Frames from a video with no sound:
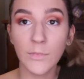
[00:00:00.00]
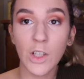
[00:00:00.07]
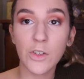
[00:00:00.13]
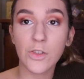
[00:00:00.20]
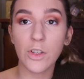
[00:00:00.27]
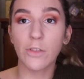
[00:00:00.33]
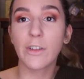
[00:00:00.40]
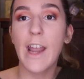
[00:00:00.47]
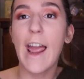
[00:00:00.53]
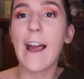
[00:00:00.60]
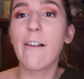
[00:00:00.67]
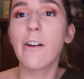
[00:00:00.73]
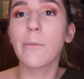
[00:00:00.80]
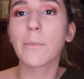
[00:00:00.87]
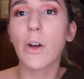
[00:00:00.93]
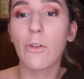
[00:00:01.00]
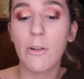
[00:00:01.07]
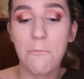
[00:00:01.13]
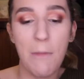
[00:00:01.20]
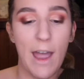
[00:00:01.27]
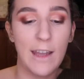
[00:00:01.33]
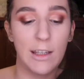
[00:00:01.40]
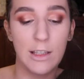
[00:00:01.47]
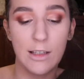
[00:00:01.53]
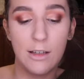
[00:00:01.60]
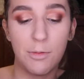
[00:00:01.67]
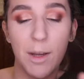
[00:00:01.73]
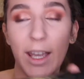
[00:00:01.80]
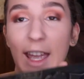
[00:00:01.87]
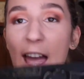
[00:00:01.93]
So now I'm going back
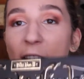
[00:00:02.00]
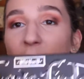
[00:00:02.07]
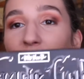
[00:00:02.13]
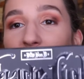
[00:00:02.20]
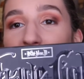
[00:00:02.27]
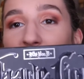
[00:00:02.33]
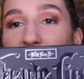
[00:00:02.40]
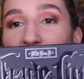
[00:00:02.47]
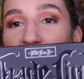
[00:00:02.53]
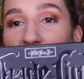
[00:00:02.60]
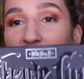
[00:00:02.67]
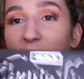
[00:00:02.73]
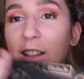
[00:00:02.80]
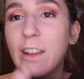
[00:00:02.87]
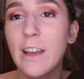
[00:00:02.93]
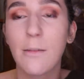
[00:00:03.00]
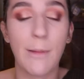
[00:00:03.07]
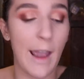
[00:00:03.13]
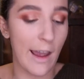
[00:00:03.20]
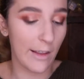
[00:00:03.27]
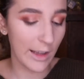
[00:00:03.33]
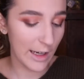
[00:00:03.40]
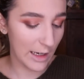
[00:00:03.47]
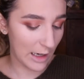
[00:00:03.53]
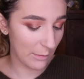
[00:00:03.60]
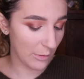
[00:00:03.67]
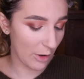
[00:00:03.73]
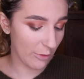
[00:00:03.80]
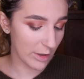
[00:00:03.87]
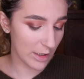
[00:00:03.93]
to my Kat Von D Shade and Light palette, and
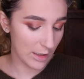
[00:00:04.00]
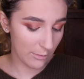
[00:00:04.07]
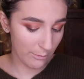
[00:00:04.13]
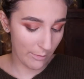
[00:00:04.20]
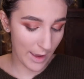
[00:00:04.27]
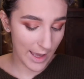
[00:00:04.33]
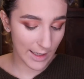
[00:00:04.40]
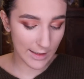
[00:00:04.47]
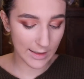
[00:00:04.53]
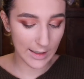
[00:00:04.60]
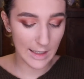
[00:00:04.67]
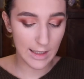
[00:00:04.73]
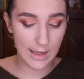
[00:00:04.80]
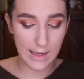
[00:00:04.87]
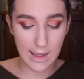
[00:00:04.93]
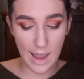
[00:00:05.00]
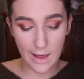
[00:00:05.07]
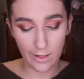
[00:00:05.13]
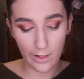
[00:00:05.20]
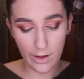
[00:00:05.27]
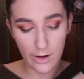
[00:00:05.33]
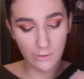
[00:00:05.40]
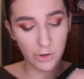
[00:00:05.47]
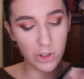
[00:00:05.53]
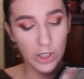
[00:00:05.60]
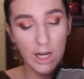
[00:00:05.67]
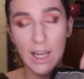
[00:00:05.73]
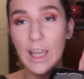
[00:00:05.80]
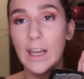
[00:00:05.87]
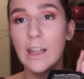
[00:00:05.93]
I'm going to mix the yellow
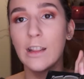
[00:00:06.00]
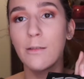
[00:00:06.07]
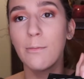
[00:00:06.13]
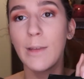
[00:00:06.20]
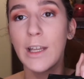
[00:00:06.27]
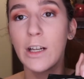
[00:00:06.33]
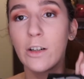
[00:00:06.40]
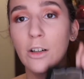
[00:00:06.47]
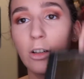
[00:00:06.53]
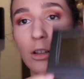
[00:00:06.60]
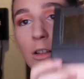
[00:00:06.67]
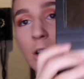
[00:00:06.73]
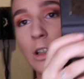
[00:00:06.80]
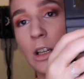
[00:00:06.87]
shade in the middle,